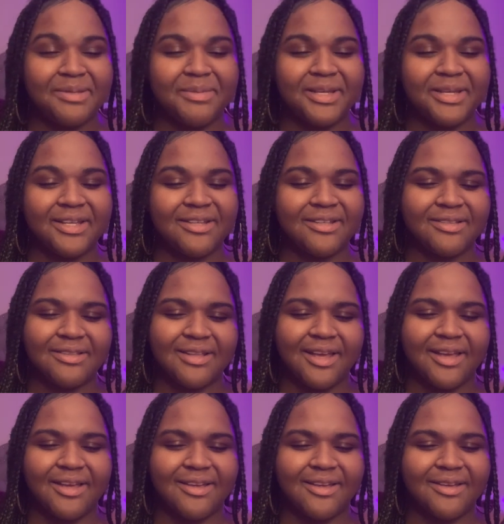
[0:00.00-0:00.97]
man,
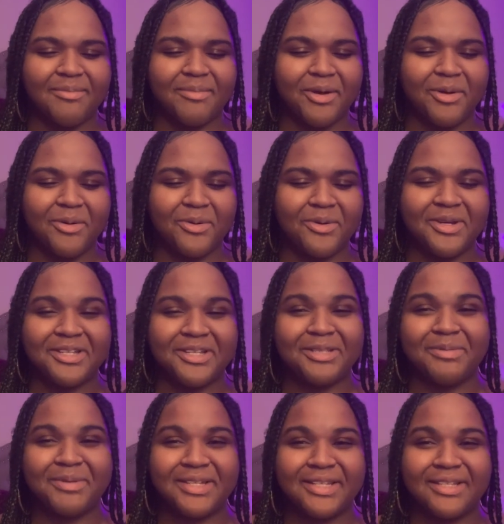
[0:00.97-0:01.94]
like my whole
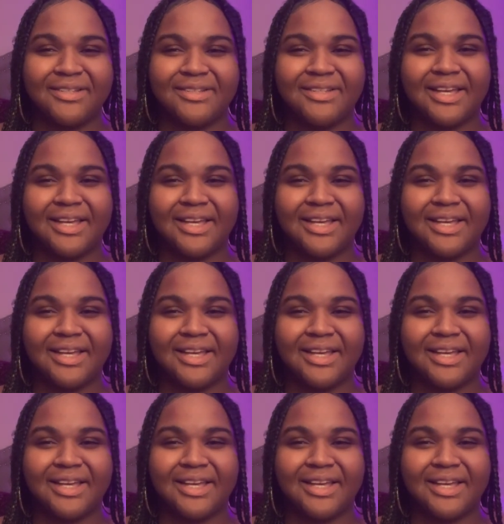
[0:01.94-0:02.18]
husband.